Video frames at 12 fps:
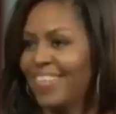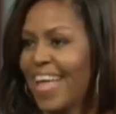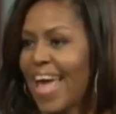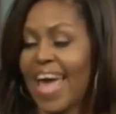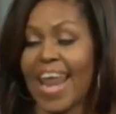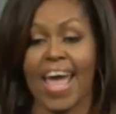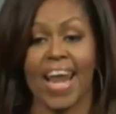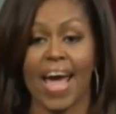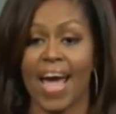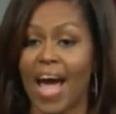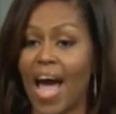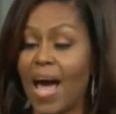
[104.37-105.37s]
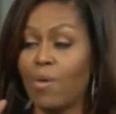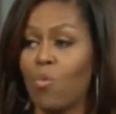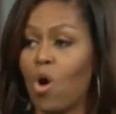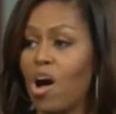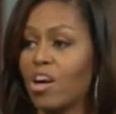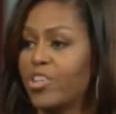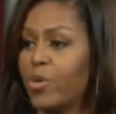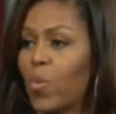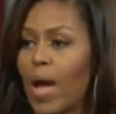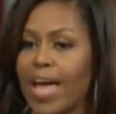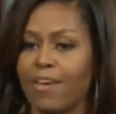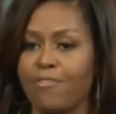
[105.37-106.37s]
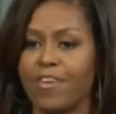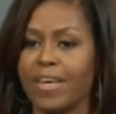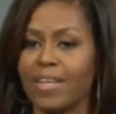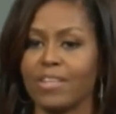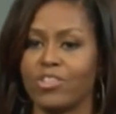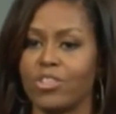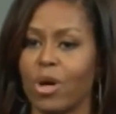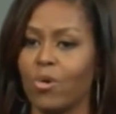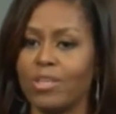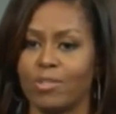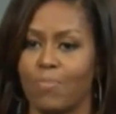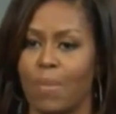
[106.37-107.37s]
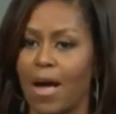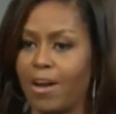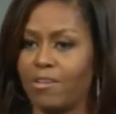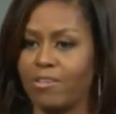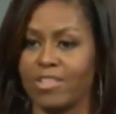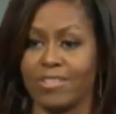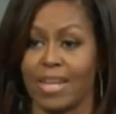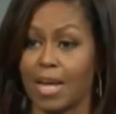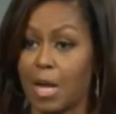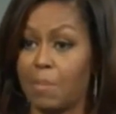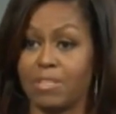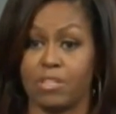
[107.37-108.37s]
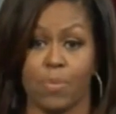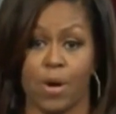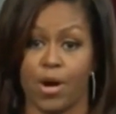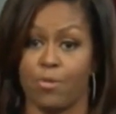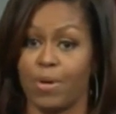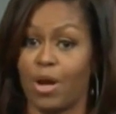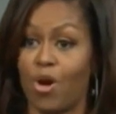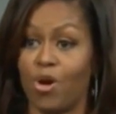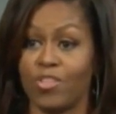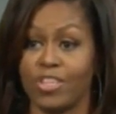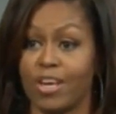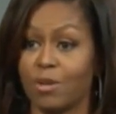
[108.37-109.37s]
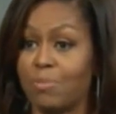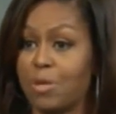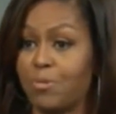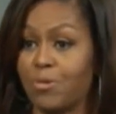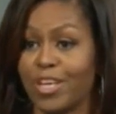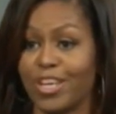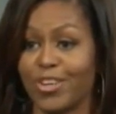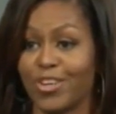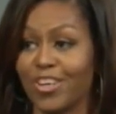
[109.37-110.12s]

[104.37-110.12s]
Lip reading: And I walked away feeling so inspired, just like I'm inspired by all the young people here.